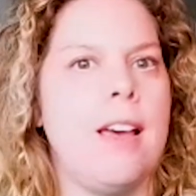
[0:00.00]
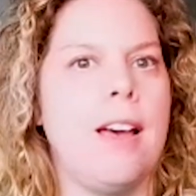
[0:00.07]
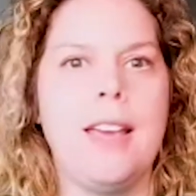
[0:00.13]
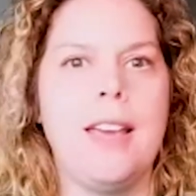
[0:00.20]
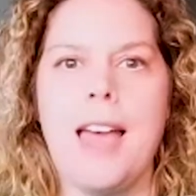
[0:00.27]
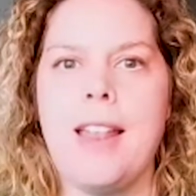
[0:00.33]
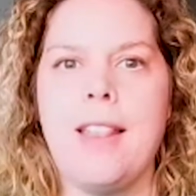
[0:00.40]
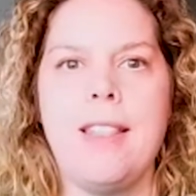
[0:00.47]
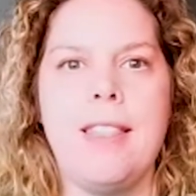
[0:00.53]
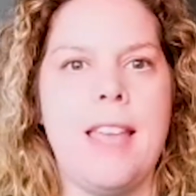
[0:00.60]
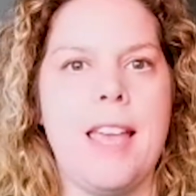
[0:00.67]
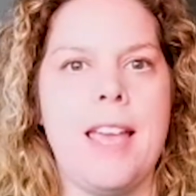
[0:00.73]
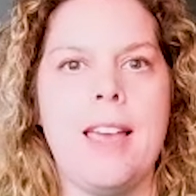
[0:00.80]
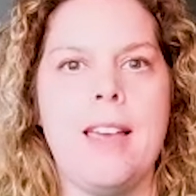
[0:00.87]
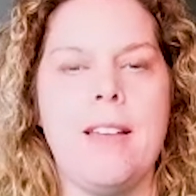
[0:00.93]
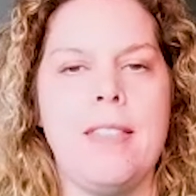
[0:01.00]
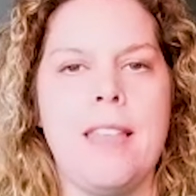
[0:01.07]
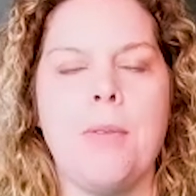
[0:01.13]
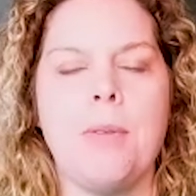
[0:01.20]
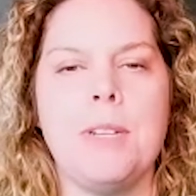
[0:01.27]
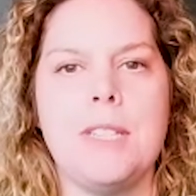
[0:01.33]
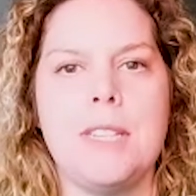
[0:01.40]
again, they
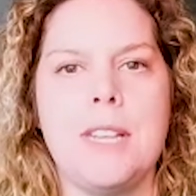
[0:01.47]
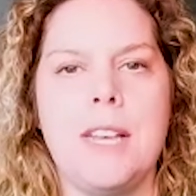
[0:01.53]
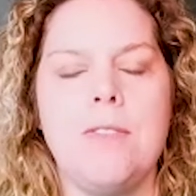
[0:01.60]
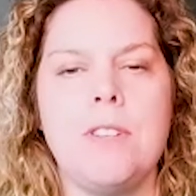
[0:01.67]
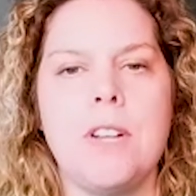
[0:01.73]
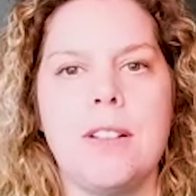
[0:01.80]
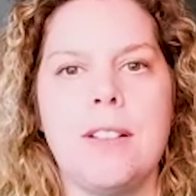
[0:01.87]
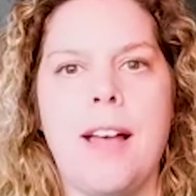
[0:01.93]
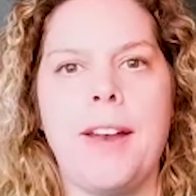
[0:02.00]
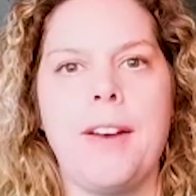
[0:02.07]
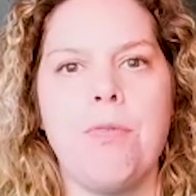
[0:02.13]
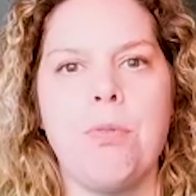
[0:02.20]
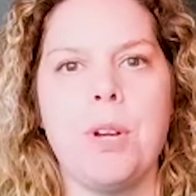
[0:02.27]
they received a lot of